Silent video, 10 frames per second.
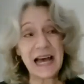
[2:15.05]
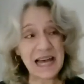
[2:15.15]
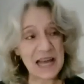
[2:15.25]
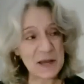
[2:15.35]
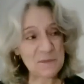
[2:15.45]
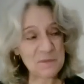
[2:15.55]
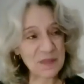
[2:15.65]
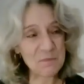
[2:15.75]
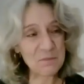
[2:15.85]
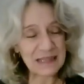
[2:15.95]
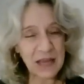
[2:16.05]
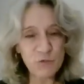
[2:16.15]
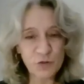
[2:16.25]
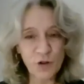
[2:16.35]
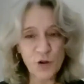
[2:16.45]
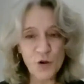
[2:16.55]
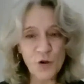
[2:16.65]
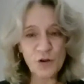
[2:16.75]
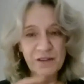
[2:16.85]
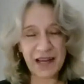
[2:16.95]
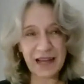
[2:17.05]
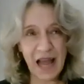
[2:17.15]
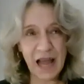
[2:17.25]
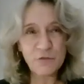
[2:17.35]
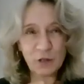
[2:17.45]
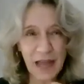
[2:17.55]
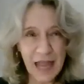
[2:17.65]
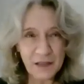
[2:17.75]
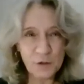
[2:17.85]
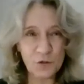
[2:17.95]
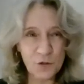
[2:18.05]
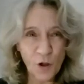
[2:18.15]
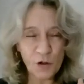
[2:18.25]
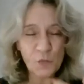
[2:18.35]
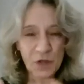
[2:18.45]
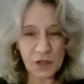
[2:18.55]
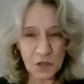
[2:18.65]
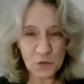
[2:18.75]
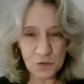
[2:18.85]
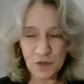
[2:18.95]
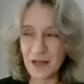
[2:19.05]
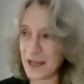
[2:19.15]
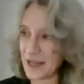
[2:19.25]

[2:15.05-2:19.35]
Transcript: Uh, but I would like to talk with you